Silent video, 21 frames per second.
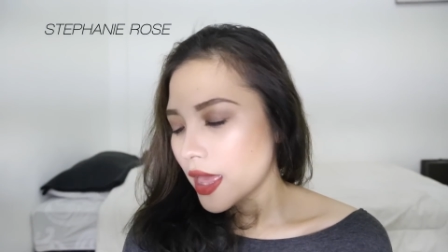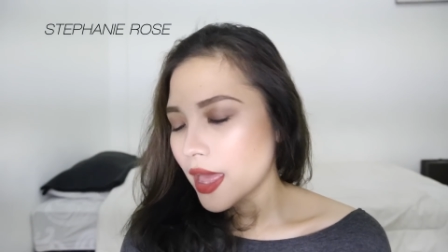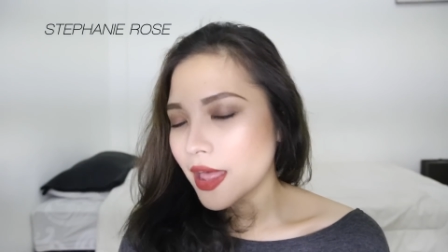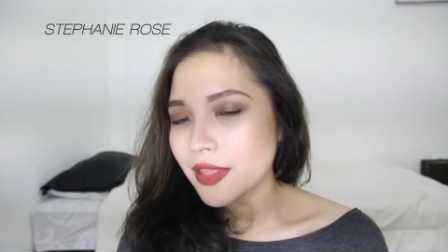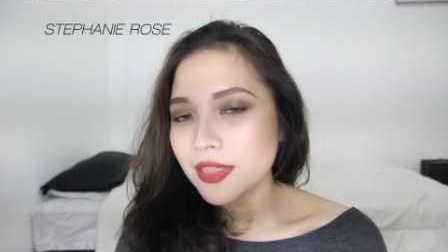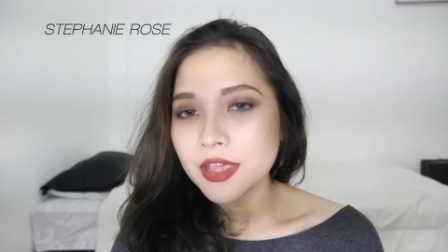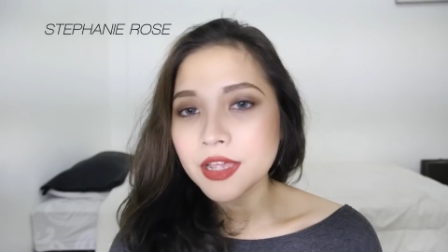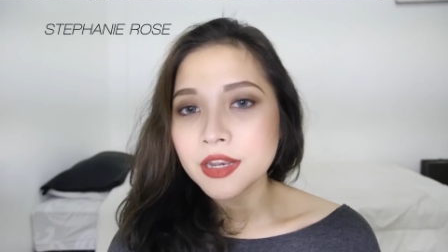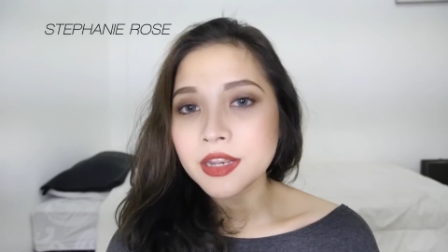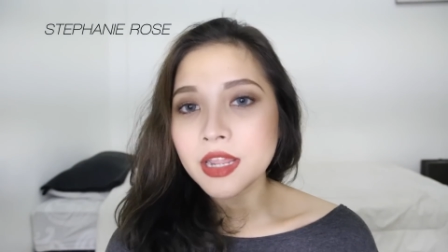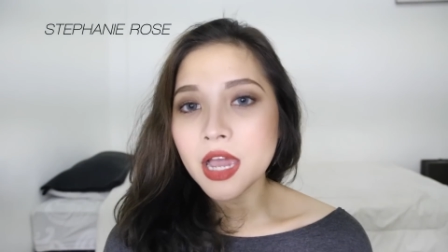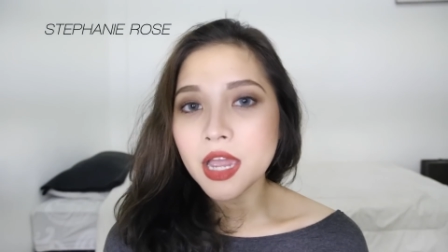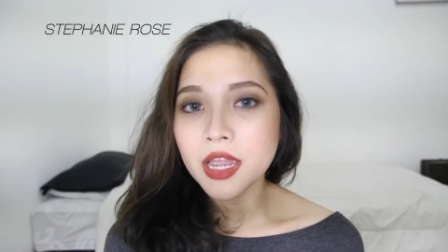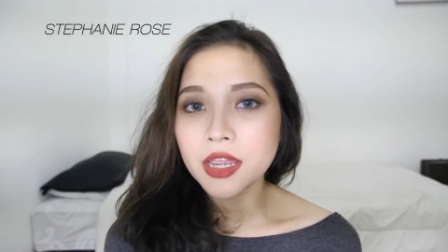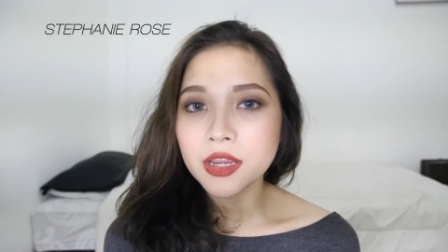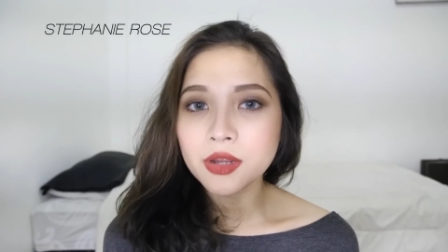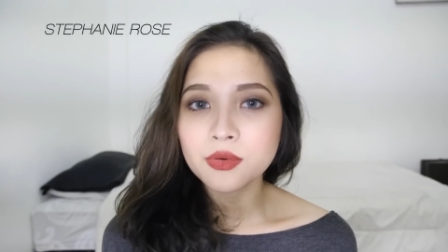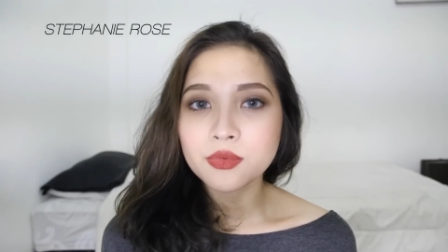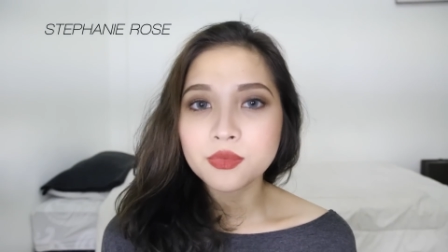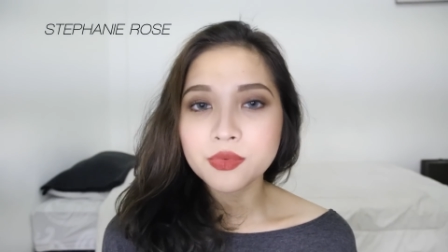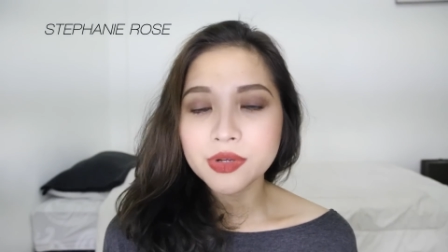and then
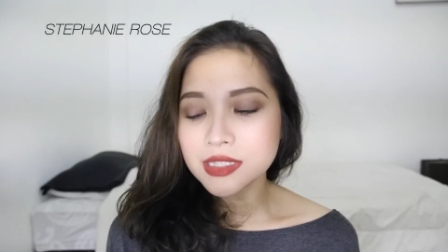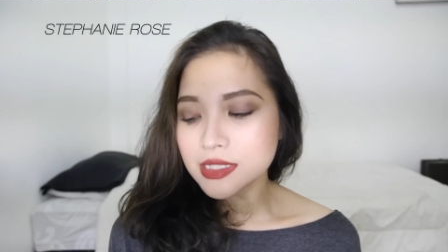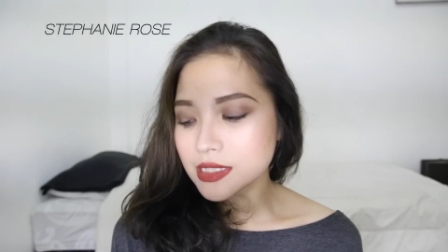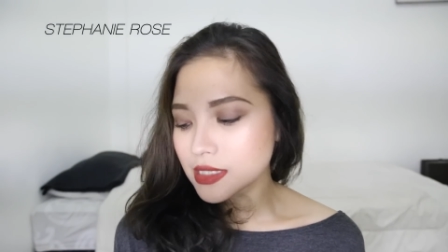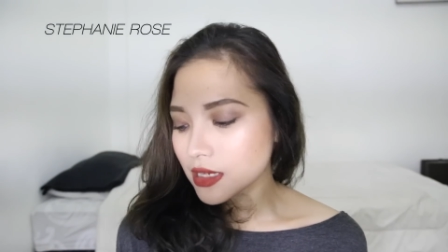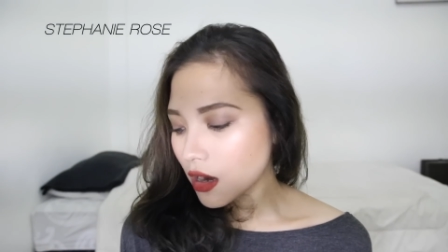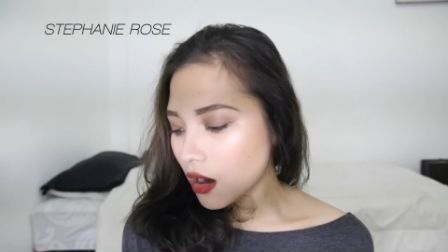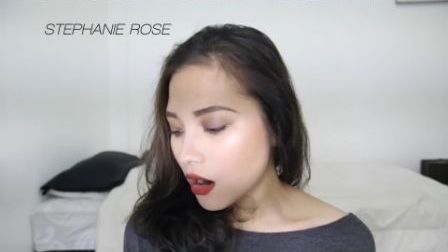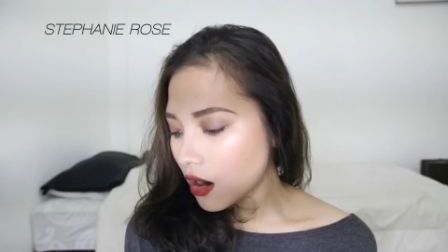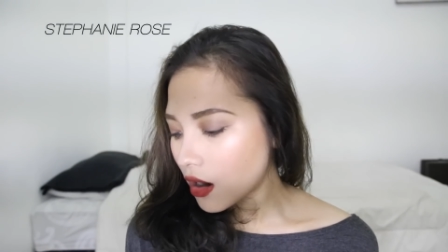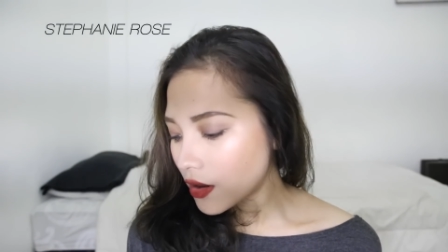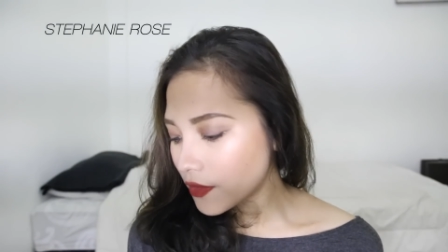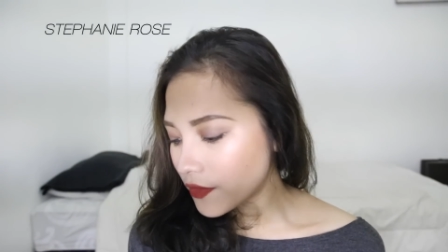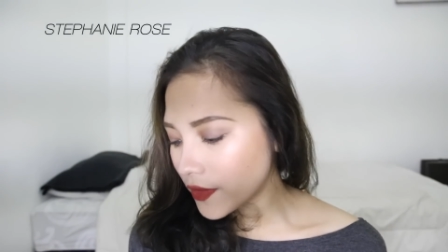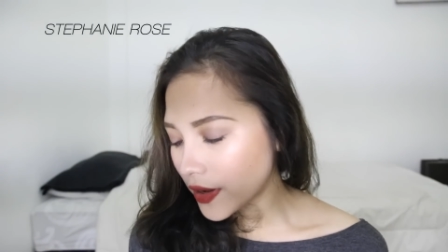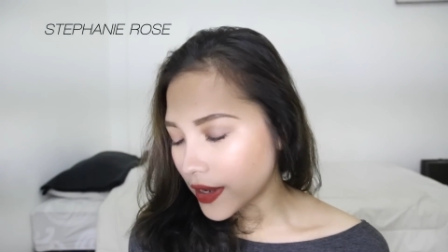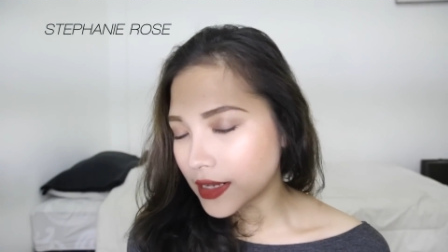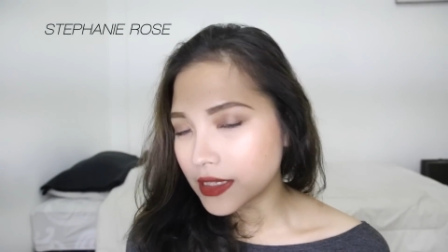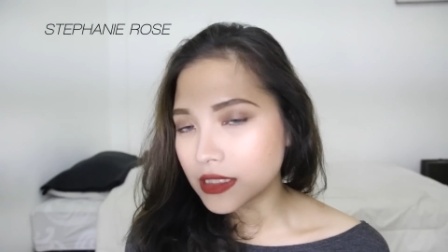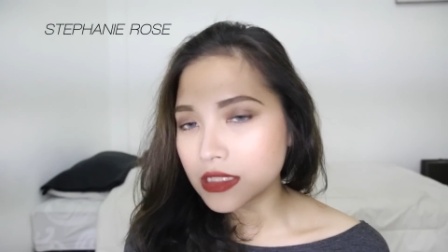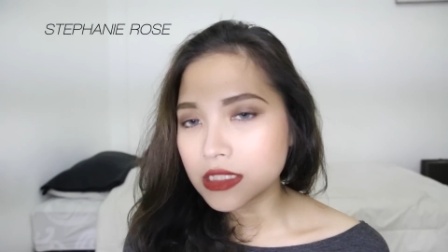I rinse it off
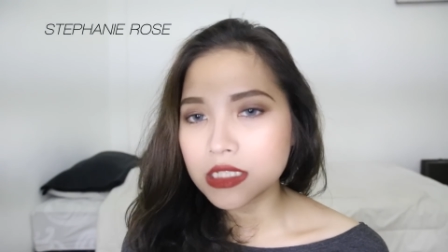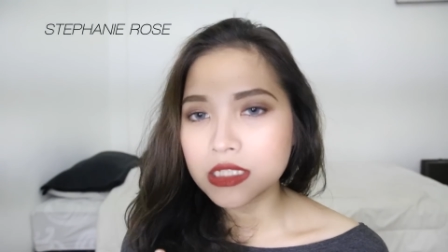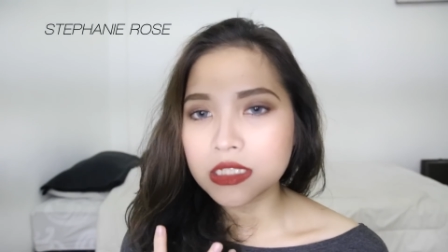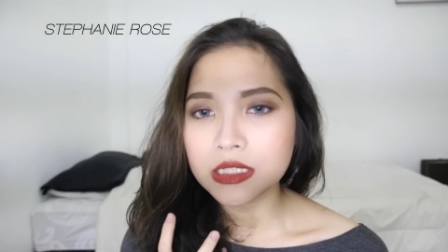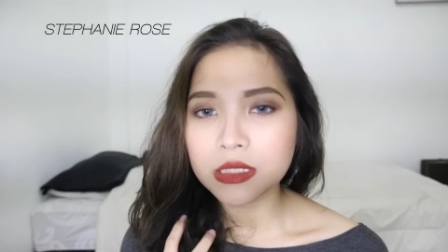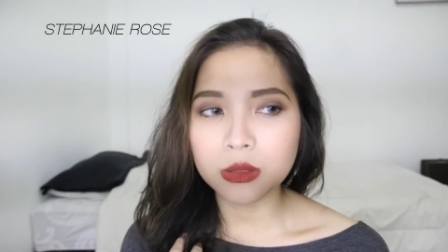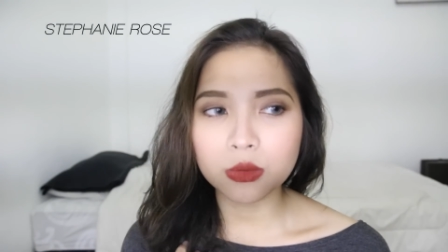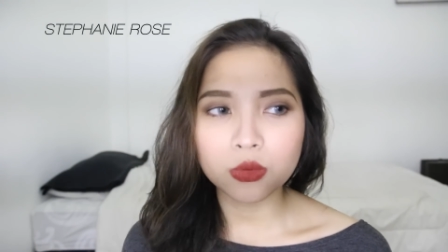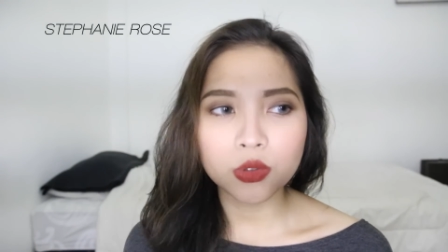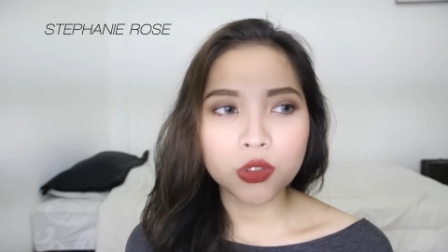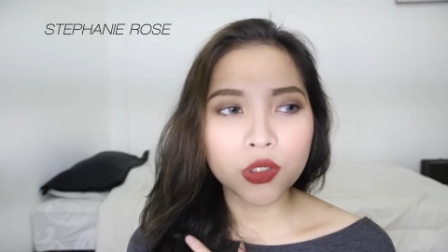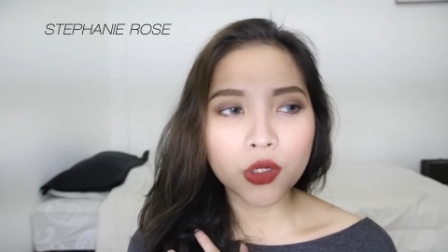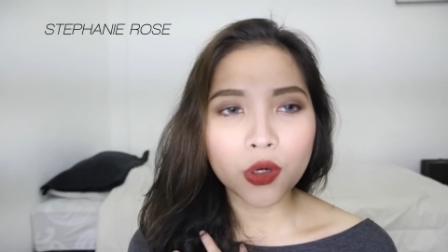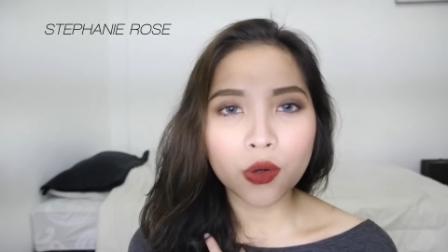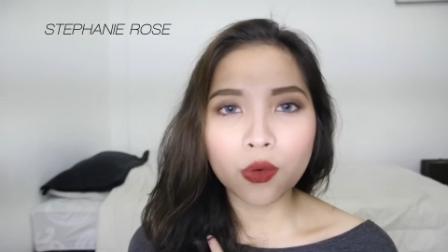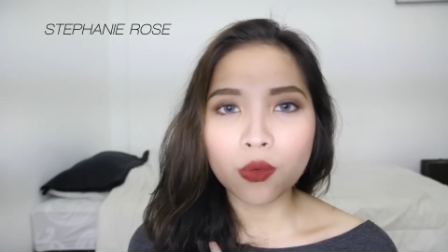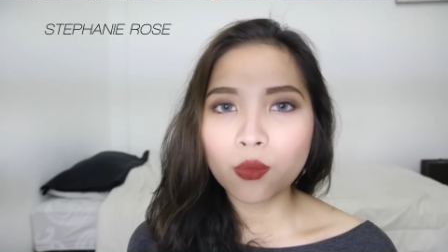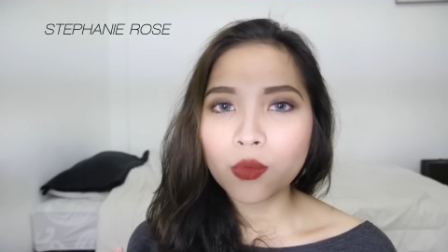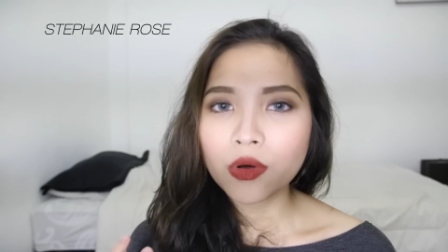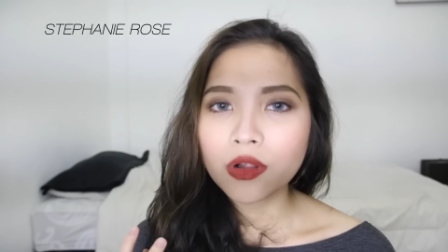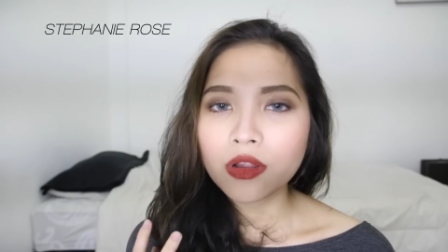and it's you
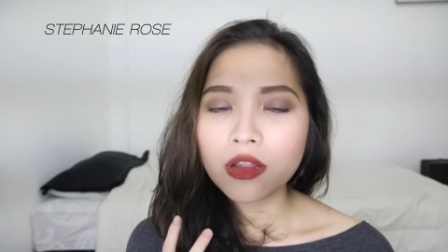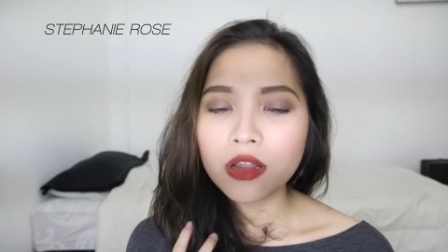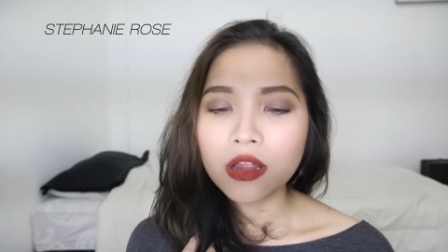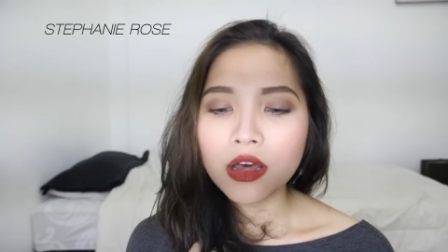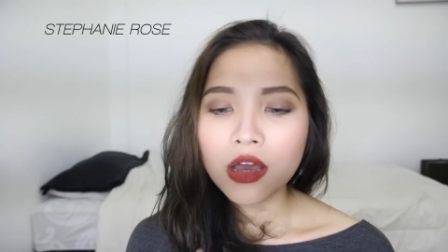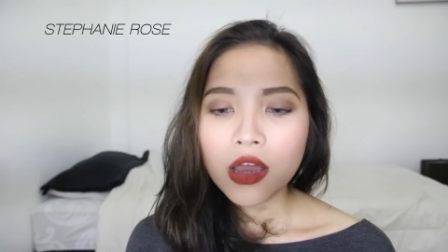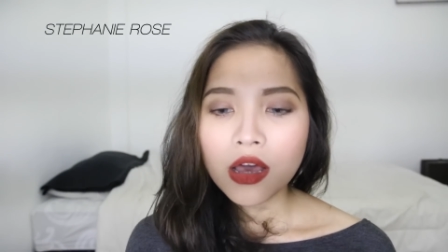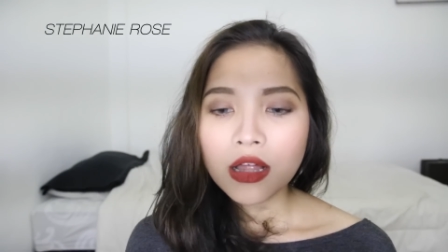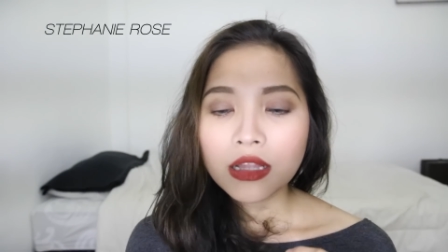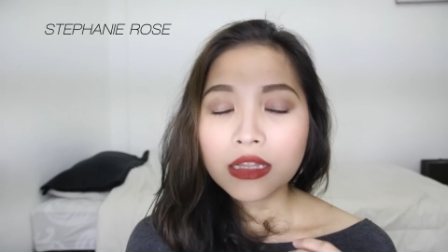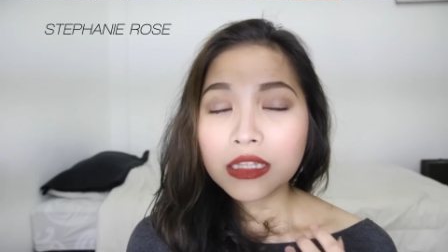know will